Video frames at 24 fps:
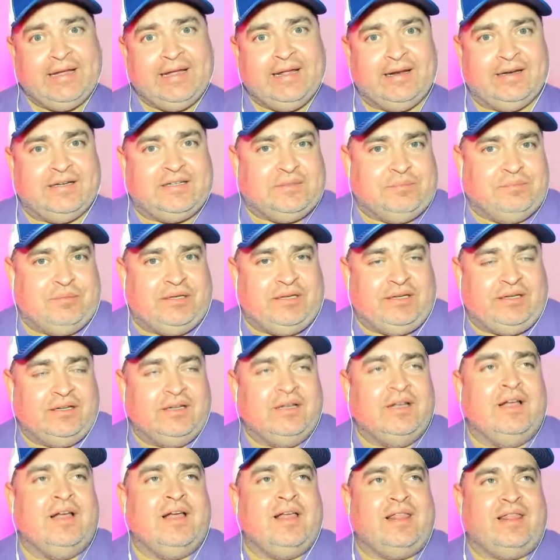And to me,
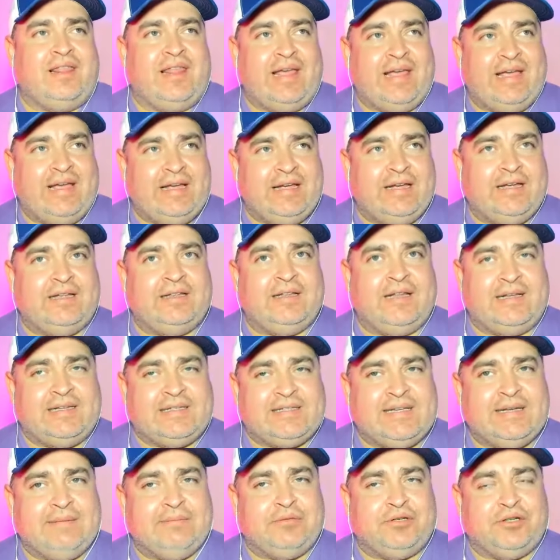they they
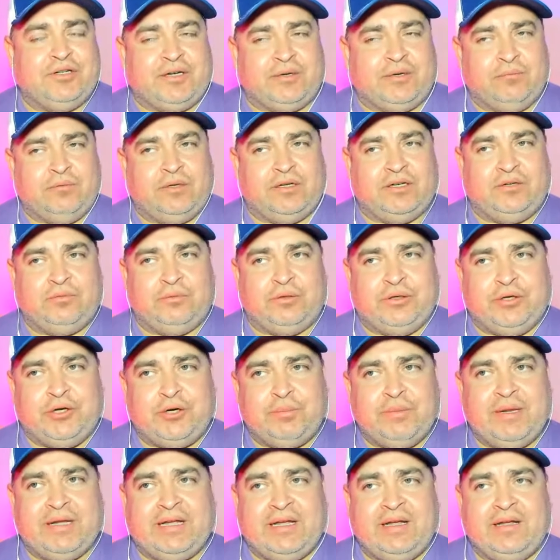seem good. And when when you're
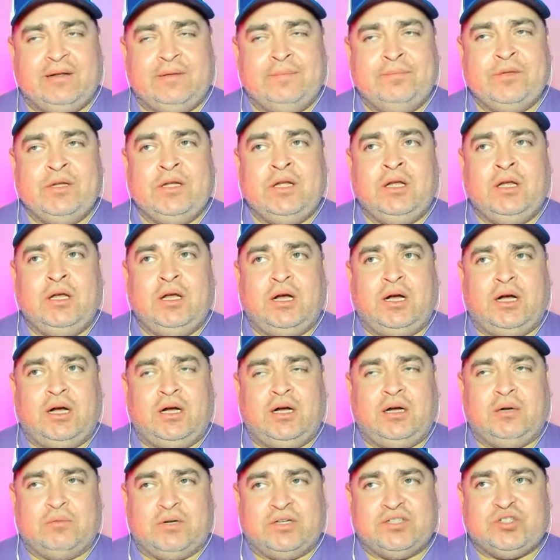making
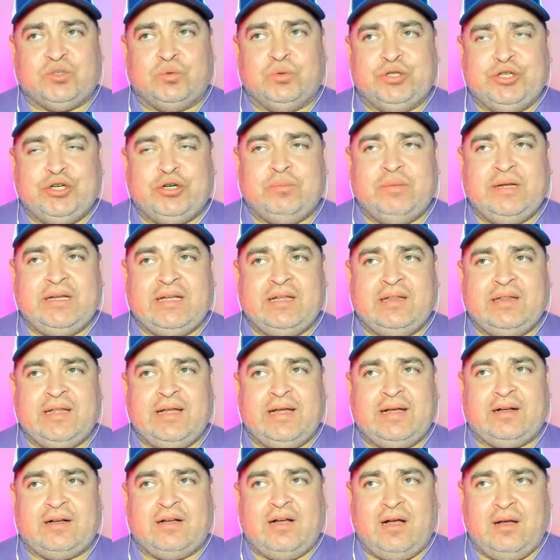uh, Russell, when you're making
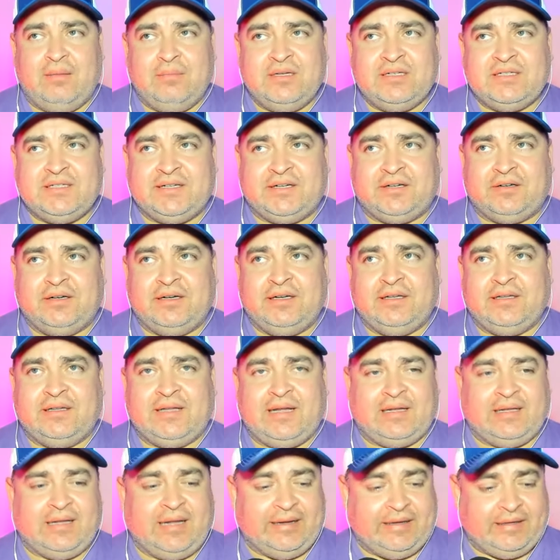that commentary
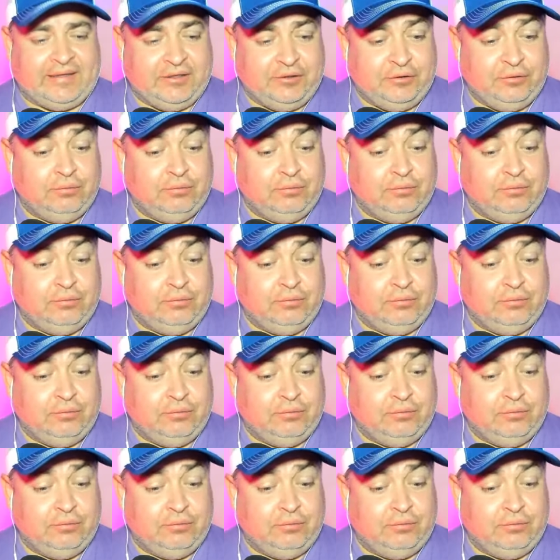that like you